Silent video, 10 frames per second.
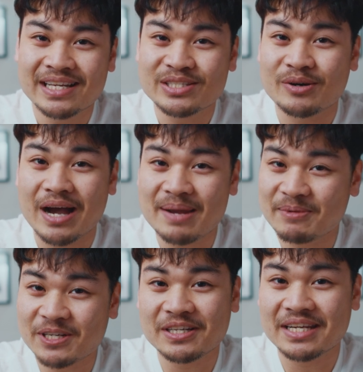So I'm
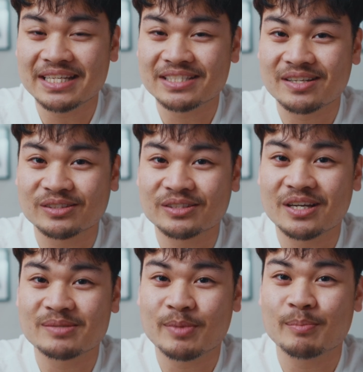here today to talk to you
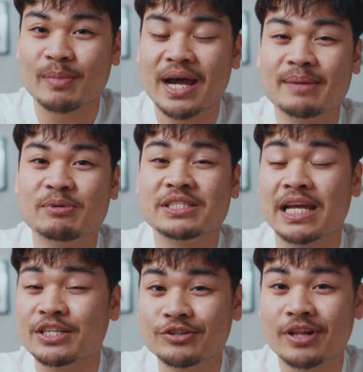guys about my
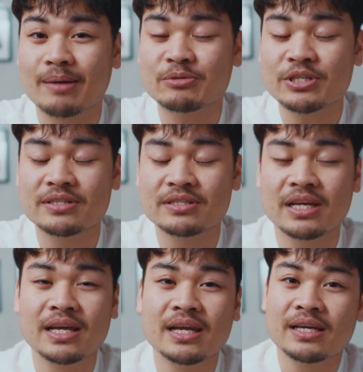potential options.
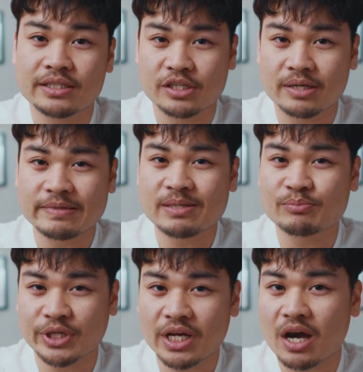There's going to be some
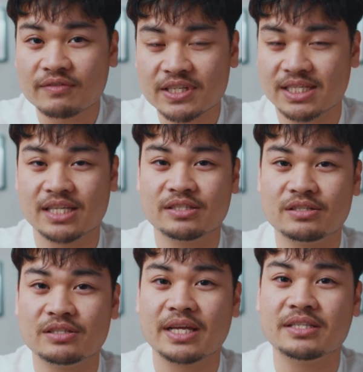pretty obvious
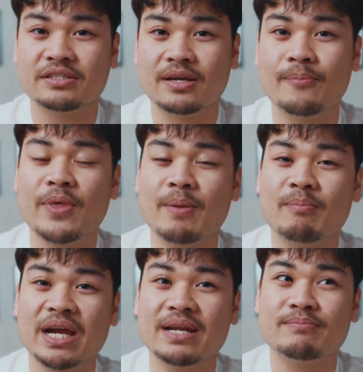answers and some that
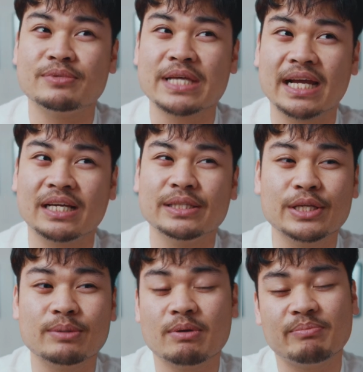might tech a
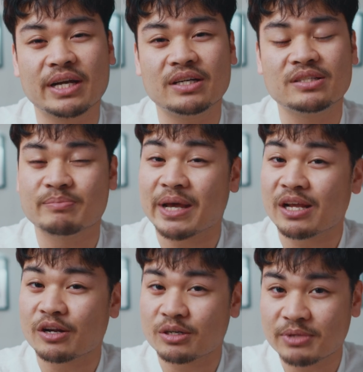little bit better
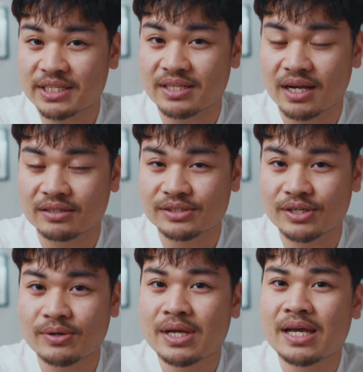depending on your playstyle.
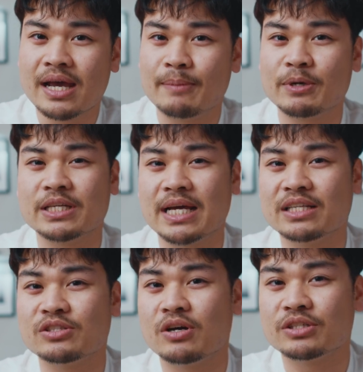So I'm going to kind
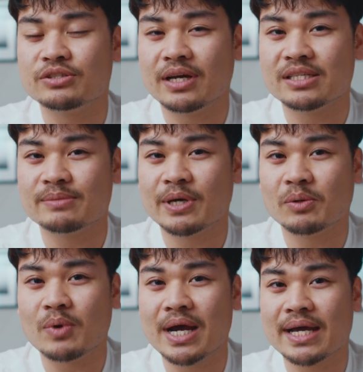of talk to you guys
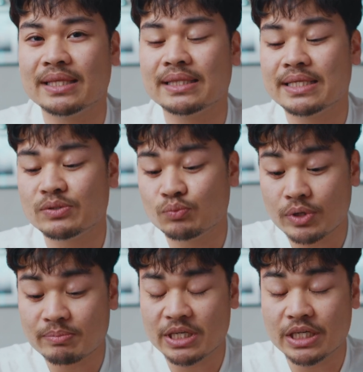about why this
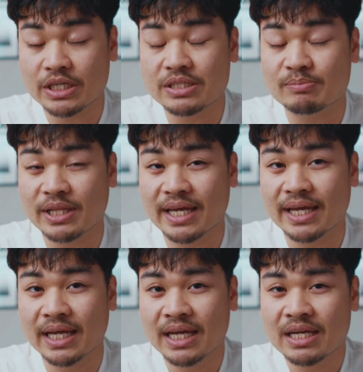would be good to play